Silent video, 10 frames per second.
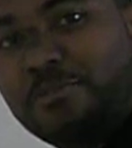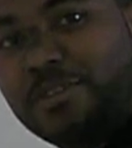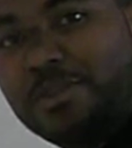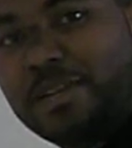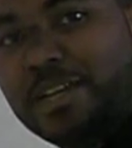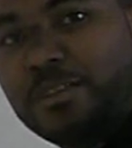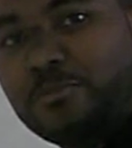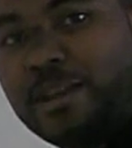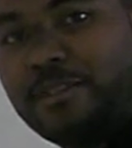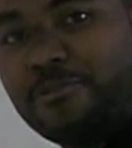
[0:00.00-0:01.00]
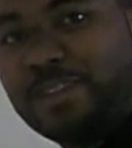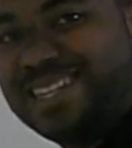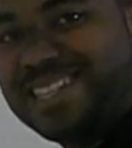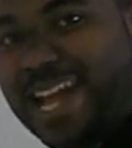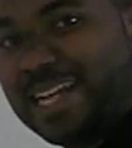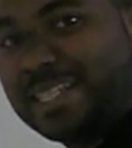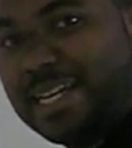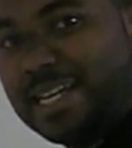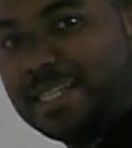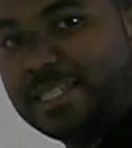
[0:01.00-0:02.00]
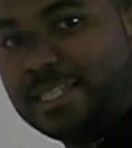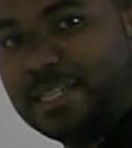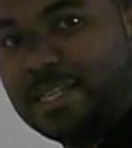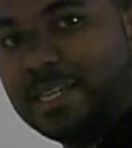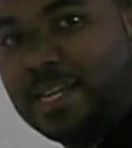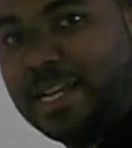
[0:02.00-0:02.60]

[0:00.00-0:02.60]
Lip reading: review, getting them ready for the tax test in